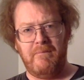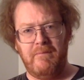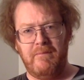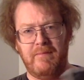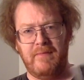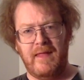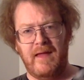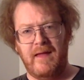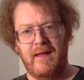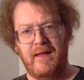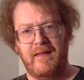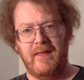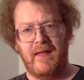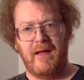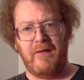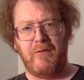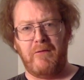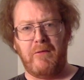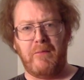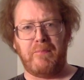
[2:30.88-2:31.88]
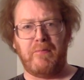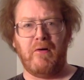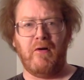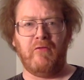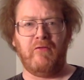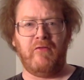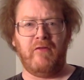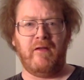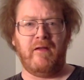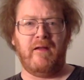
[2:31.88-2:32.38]
that I will
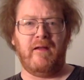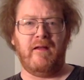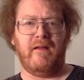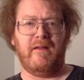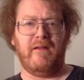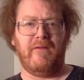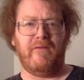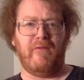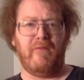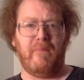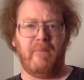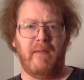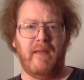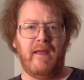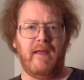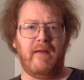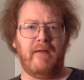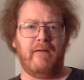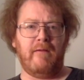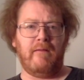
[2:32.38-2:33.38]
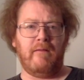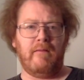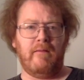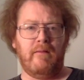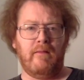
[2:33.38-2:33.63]
approach it in a different manner.